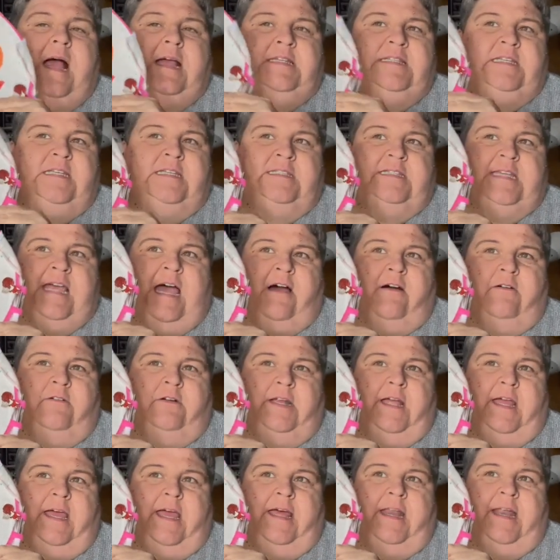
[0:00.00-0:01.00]
sit
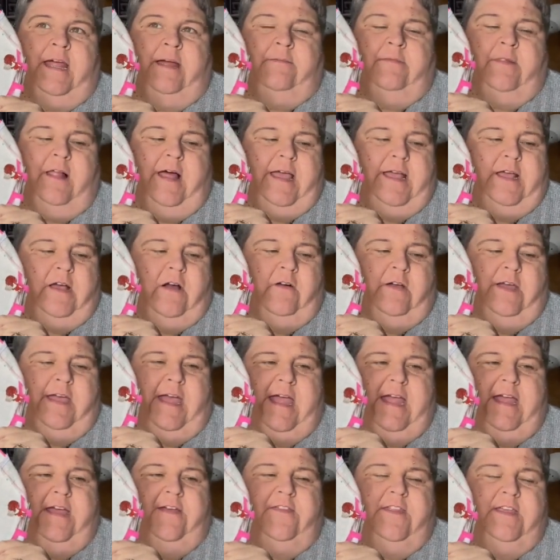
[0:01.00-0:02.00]
down and I'm like,
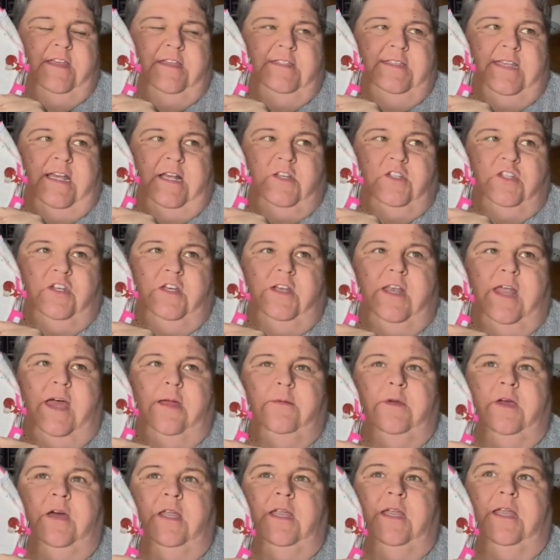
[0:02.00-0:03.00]
okay, in this section,
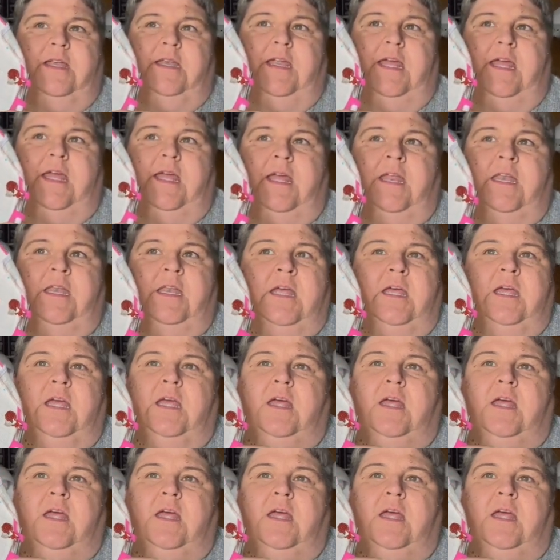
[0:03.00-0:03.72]
I'm going to need,